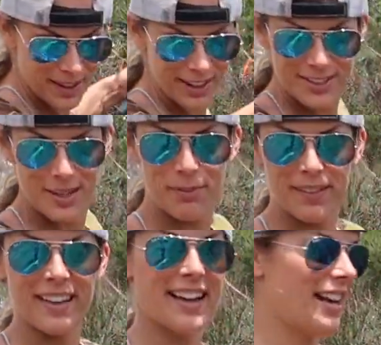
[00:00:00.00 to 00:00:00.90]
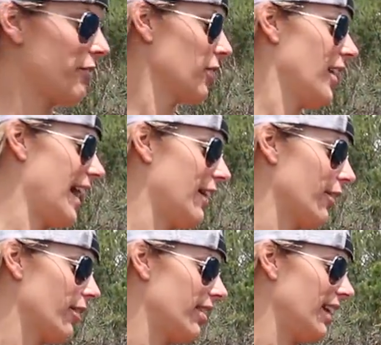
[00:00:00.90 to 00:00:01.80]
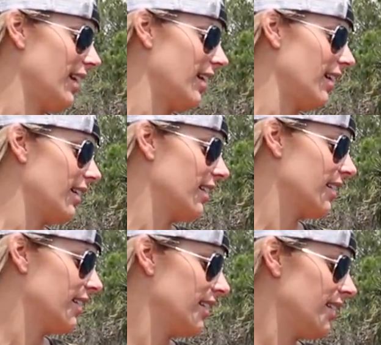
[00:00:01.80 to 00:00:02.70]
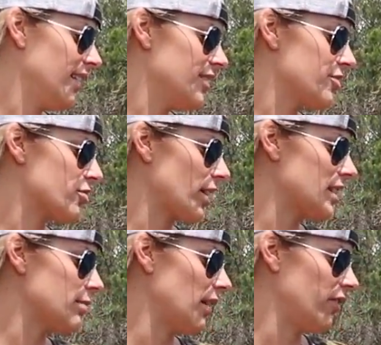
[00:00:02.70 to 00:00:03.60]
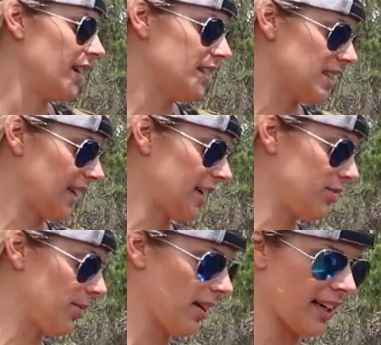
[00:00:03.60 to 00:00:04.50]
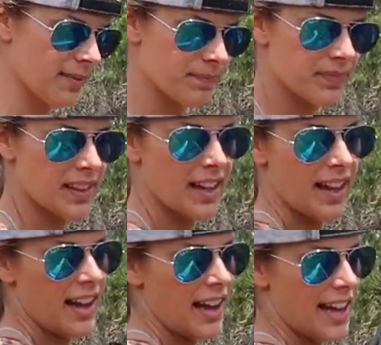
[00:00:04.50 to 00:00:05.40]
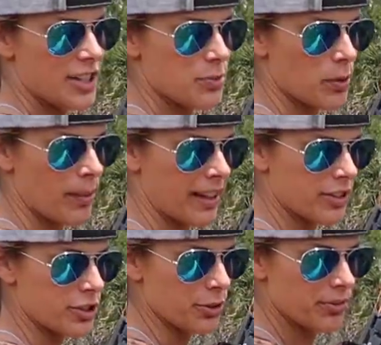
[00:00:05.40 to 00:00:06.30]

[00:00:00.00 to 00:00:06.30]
but typically I never anchor the uh, string to my face like I do hunting. I just pull back and shoot.